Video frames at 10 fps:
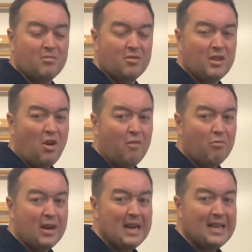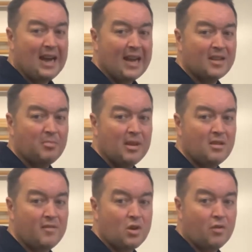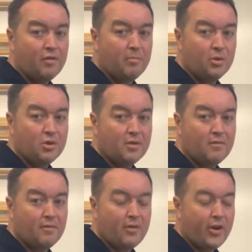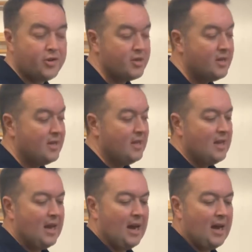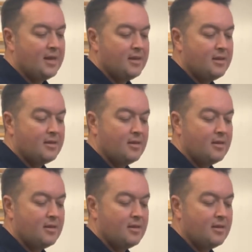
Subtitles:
So they're not really that expensive if you go for a budget version, and